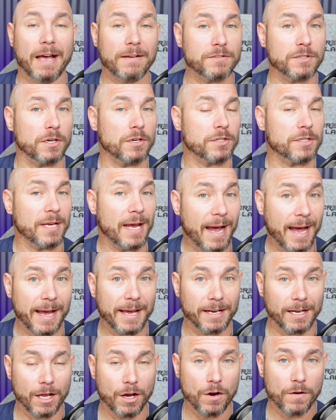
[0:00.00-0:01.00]
I've searched
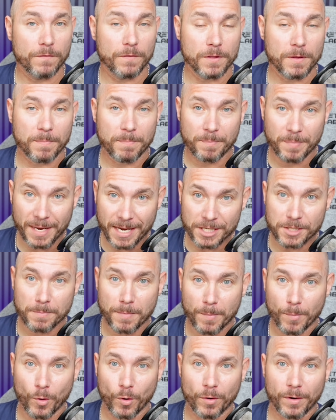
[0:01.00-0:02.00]
high and low for the best
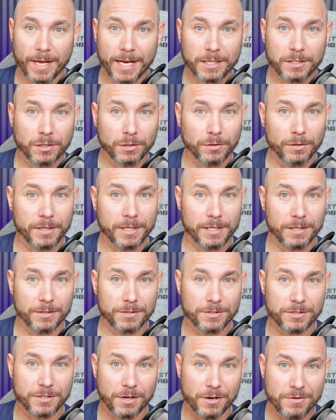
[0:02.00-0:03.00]
Memorial Day tool
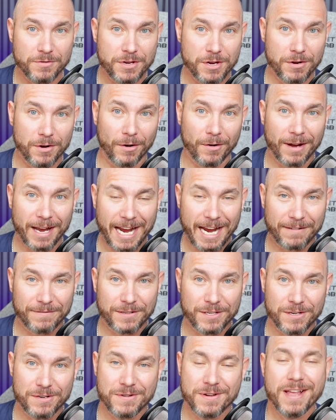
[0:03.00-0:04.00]
deals, so you don't have
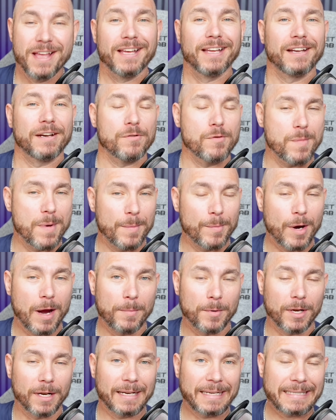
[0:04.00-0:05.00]
to. And remember,
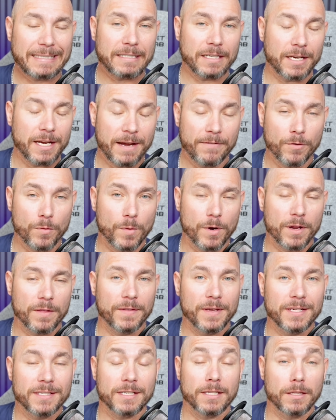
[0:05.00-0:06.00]
I'm going to link to every one of
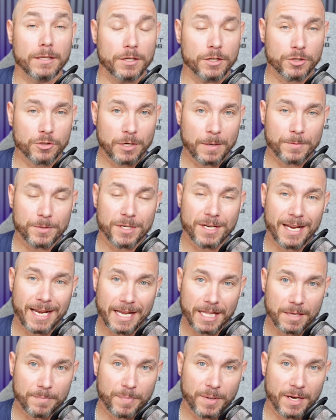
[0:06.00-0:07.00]
these in the description
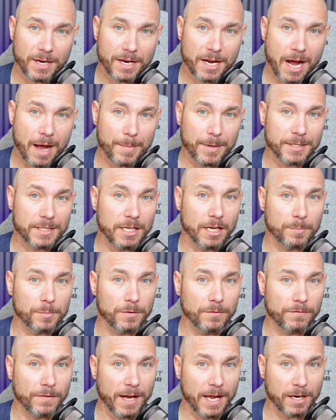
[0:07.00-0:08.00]
and the pinned comment to help
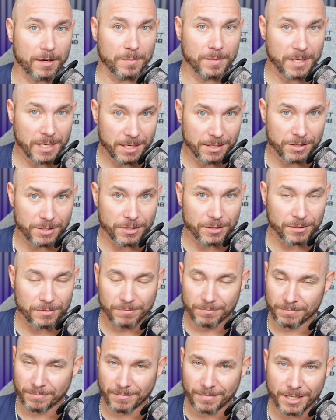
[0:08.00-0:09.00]
you find them easier.
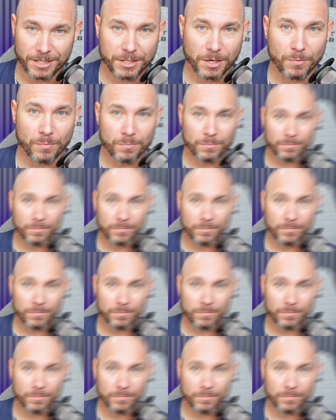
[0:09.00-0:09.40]
Let's go.